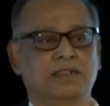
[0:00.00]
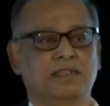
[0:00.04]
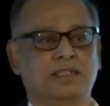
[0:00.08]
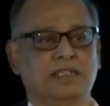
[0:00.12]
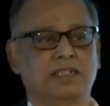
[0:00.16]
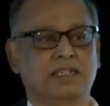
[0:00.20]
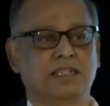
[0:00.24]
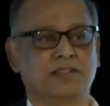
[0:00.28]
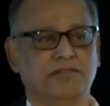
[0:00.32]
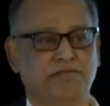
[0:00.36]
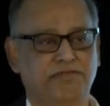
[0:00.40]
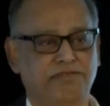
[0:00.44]

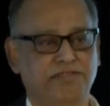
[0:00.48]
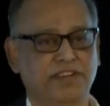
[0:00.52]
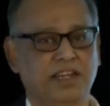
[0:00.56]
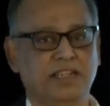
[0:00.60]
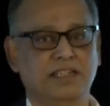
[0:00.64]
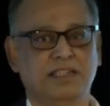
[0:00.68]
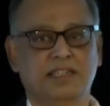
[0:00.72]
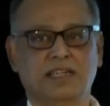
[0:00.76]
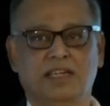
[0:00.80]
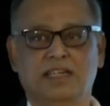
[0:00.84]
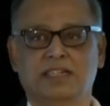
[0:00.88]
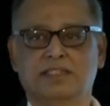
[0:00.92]

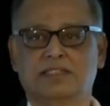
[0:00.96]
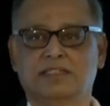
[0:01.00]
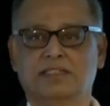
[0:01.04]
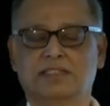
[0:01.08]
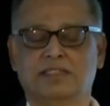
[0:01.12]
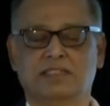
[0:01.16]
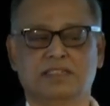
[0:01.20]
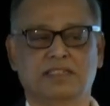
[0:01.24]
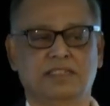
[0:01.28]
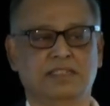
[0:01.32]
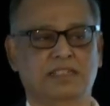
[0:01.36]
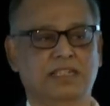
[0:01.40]
confront
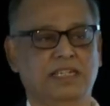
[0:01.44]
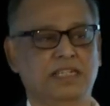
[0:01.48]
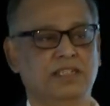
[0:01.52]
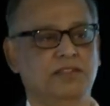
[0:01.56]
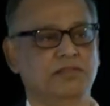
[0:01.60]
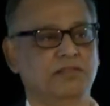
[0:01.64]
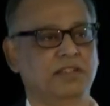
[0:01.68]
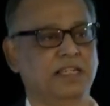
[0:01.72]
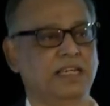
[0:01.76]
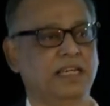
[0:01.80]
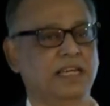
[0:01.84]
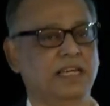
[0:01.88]
us day to
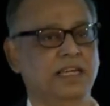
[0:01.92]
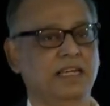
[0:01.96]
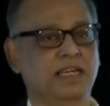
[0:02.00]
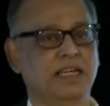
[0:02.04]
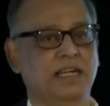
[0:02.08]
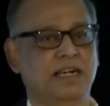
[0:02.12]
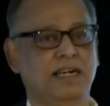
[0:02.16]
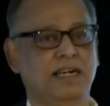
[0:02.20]
day.